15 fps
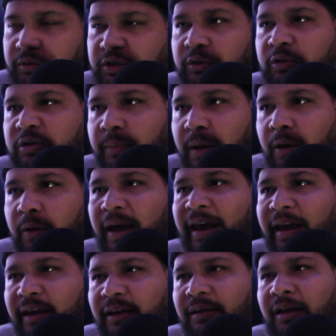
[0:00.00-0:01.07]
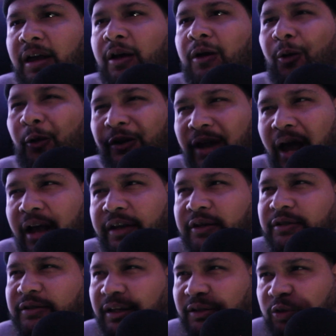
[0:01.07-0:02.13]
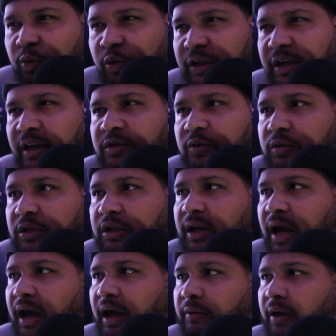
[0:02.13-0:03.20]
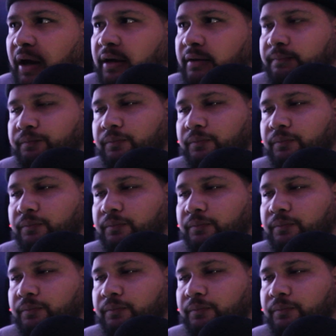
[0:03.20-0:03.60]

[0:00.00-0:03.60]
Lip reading: So it was about 8 or 9 years, like 28, 29, right?